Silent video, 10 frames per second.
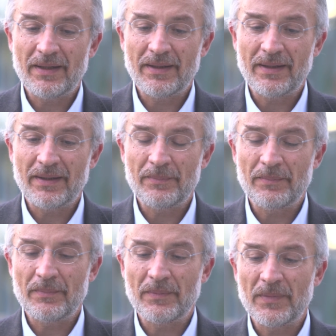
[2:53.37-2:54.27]

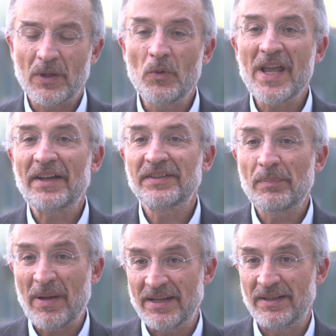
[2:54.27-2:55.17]
um, we are
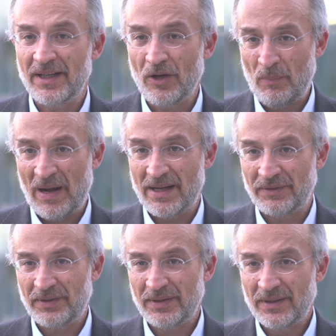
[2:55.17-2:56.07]
depending on
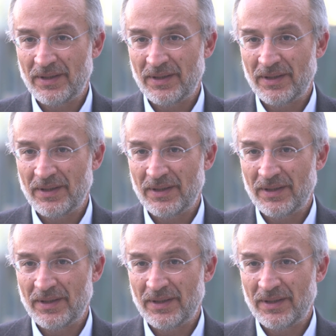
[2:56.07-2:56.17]
plant.